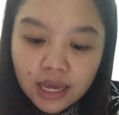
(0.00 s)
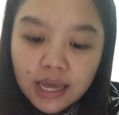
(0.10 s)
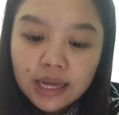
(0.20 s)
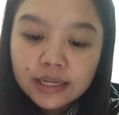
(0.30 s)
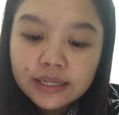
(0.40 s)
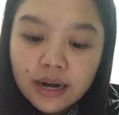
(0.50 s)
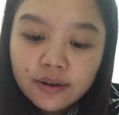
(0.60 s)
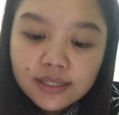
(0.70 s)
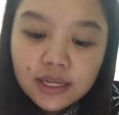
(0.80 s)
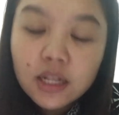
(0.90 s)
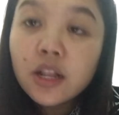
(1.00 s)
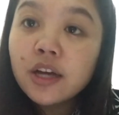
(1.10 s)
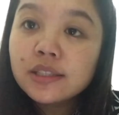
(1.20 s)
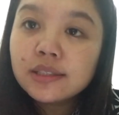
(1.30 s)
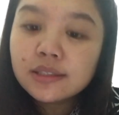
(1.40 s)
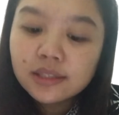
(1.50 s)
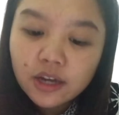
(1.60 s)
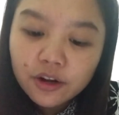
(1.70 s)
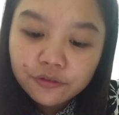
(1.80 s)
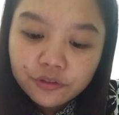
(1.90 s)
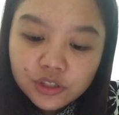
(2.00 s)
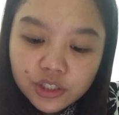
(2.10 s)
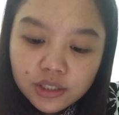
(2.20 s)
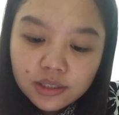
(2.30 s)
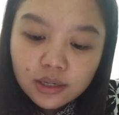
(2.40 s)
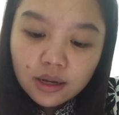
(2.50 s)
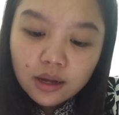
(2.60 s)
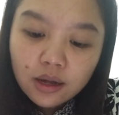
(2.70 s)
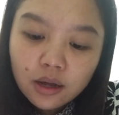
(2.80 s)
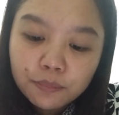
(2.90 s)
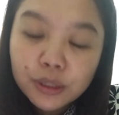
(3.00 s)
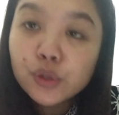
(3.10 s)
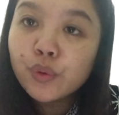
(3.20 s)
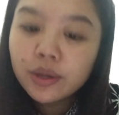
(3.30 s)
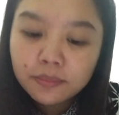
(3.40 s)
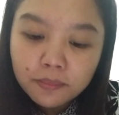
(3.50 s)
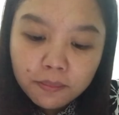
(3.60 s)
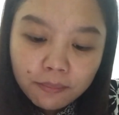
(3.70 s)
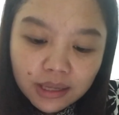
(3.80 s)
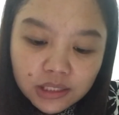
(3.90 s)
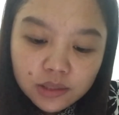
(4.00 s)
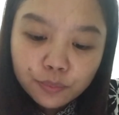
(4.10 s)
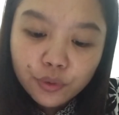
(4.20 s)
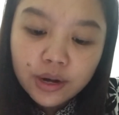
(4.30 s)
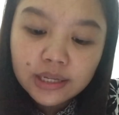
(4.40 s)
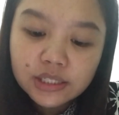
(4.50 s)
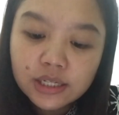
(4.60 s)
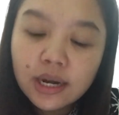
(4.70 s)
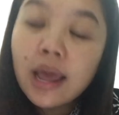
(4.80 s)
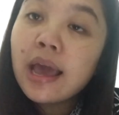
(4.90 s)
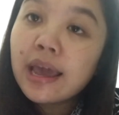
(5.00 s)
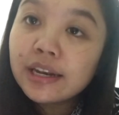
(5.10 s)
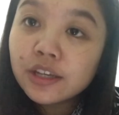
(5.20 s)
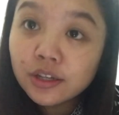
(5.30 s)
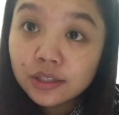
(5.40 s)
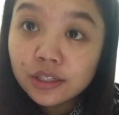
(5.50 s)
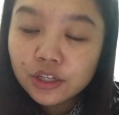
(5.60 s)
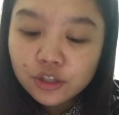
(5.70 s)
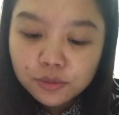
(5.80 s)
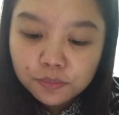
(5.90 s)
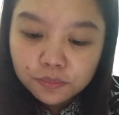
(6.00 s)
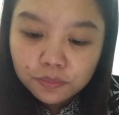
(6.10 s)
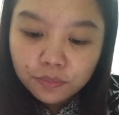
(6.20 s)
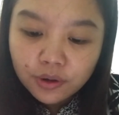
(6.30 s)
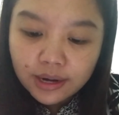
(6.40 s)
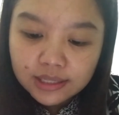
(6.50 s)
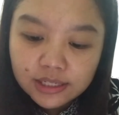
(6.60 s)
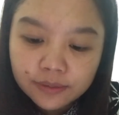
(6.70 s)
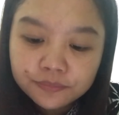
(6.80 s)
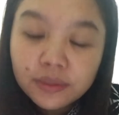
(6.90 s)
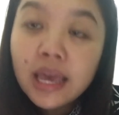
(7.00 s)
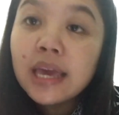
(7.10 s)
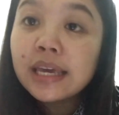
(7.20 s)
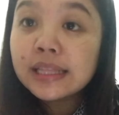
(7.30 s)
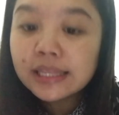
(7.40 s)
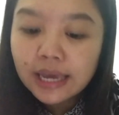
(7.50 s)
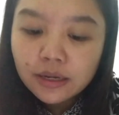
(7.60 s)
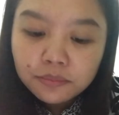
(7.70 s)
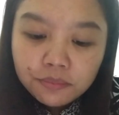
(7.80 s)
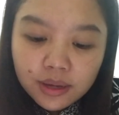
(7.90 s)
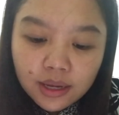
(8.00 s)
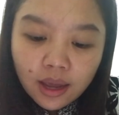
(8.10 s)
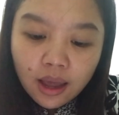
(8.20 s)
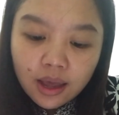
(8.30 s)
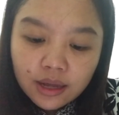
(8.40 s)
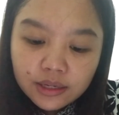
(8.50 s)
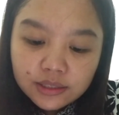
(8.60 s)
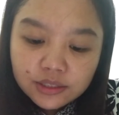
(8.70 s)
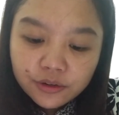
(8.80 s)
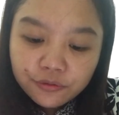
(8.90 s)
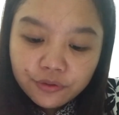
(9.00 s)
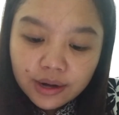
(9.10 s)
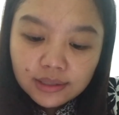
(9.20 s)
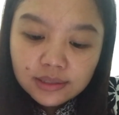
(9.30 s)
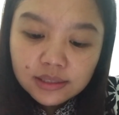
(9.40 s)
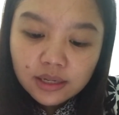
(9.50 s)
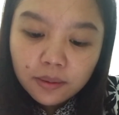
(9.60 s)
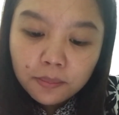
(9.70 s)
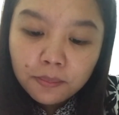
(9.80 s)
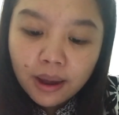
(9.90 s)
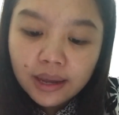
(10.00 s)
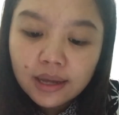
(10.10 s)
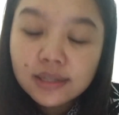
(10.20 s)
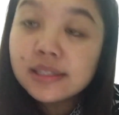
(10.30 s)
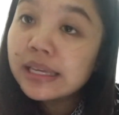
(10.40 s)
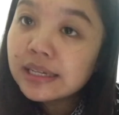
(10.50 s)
There is a lot confusion between mass production and continuous production. It can be different by a single